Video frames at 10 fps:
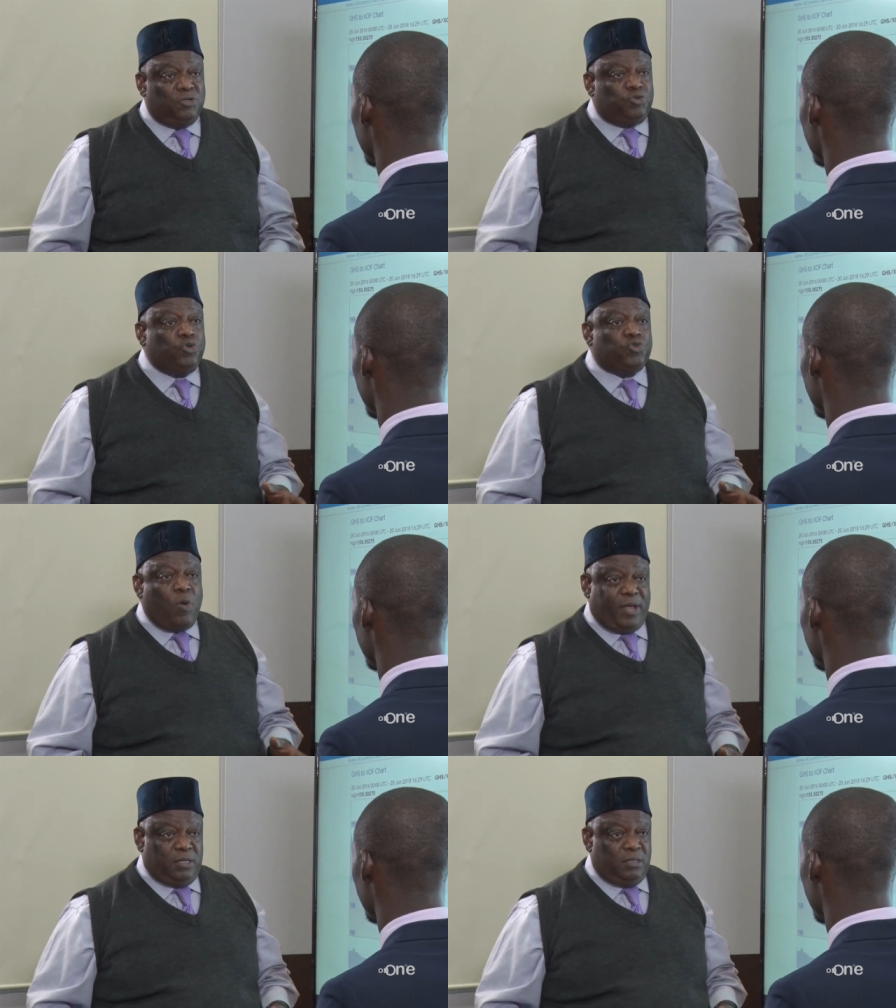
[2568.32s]
Choose
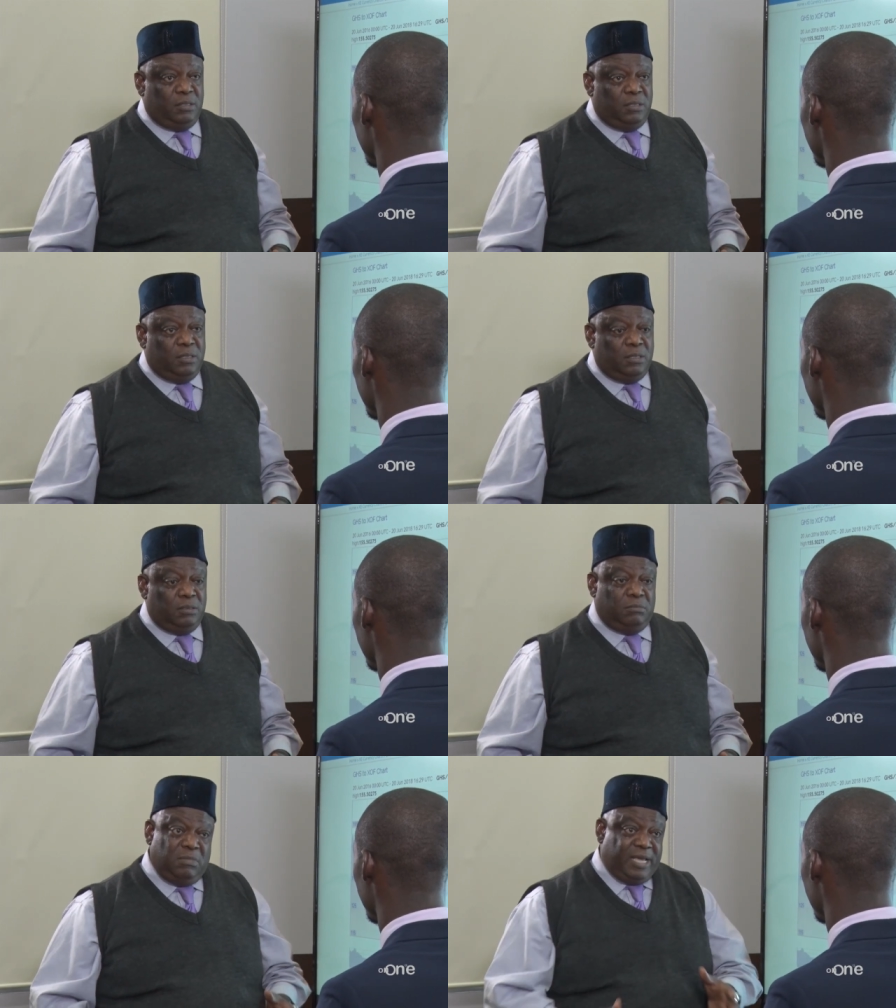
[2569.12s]
one.
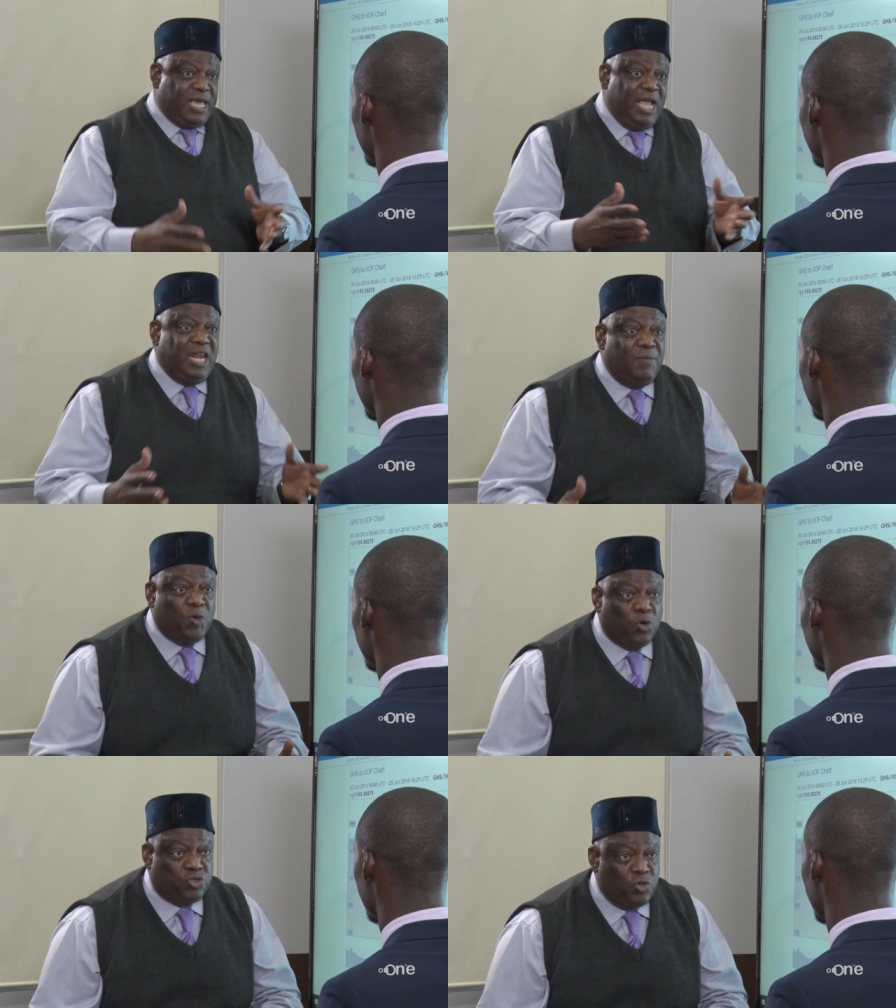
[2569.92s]
Again, let me
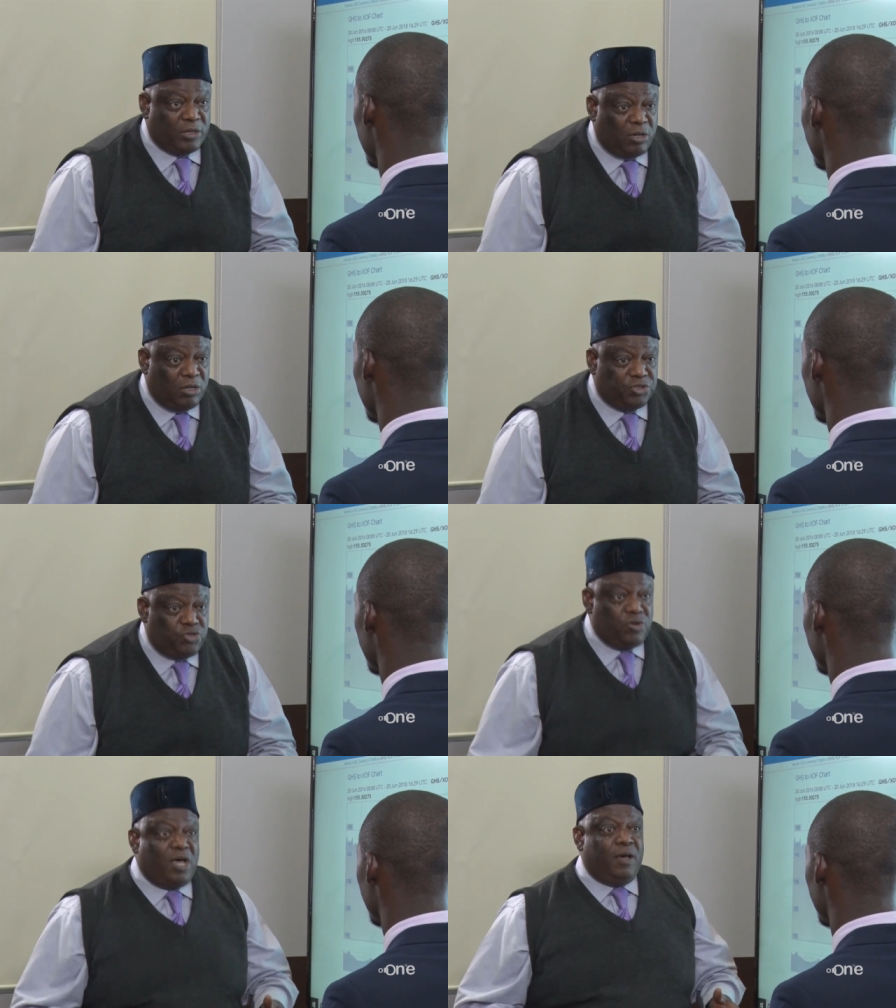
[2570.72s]
go to your
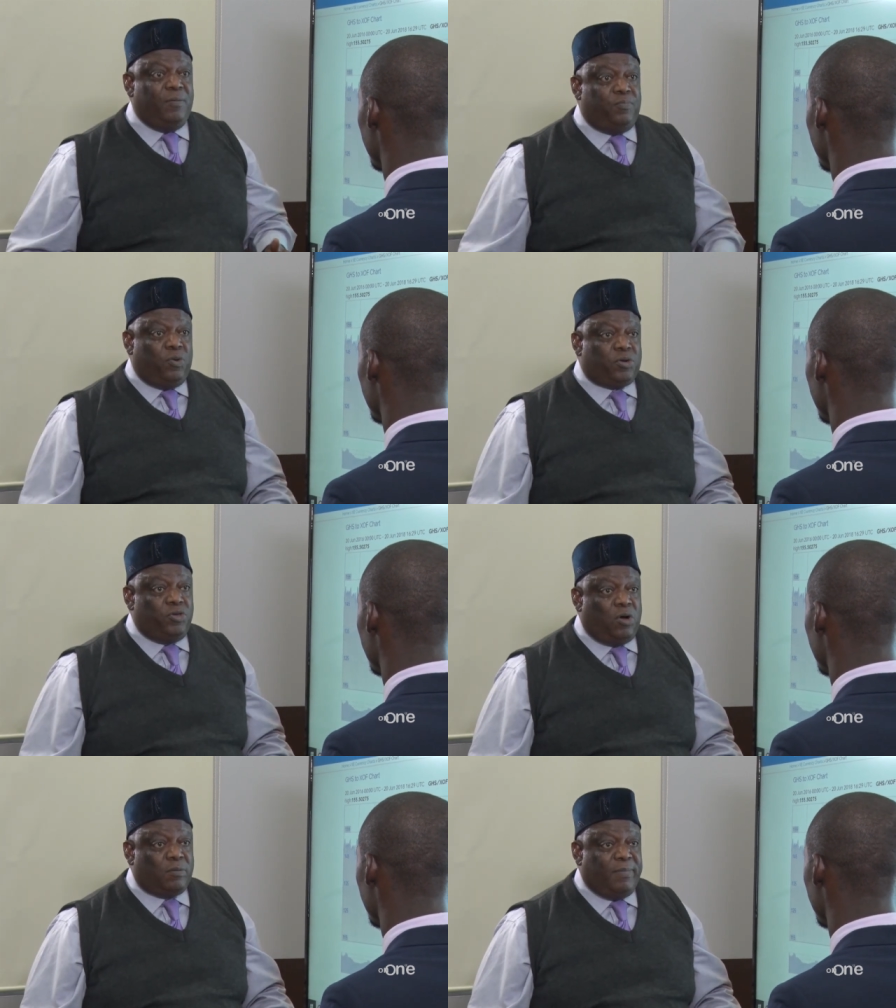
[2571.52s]
analogy. You are a broke
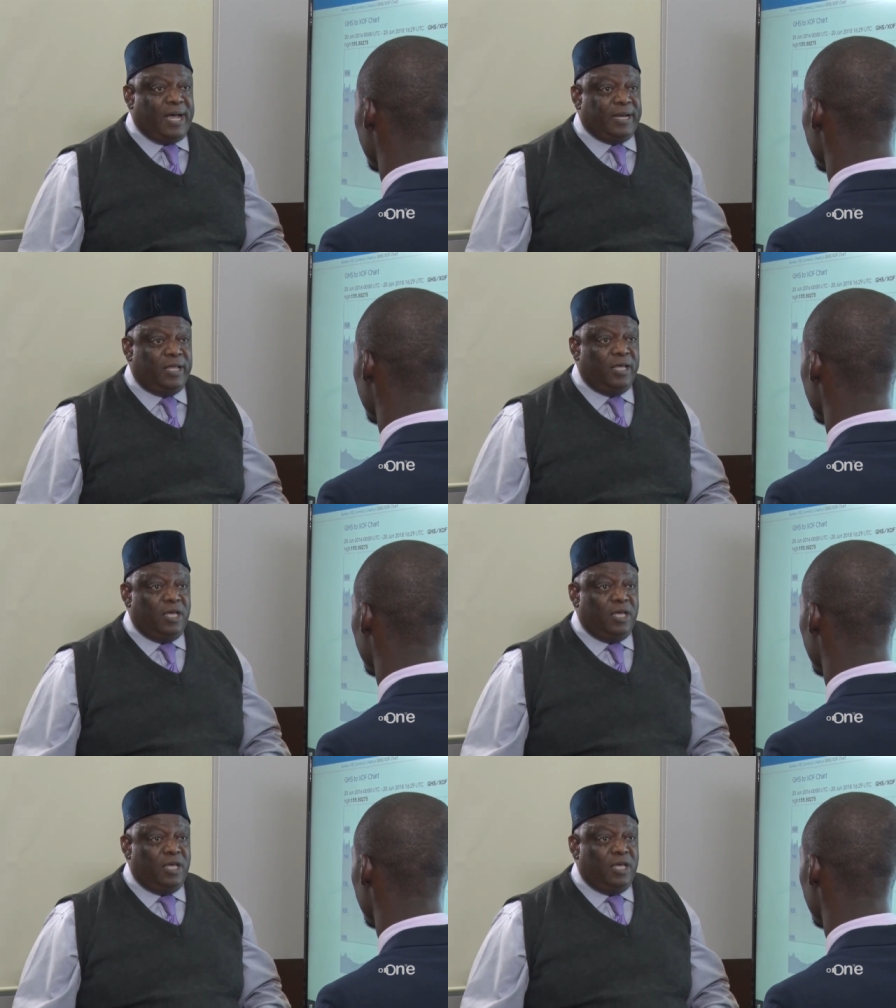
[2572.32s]
young man.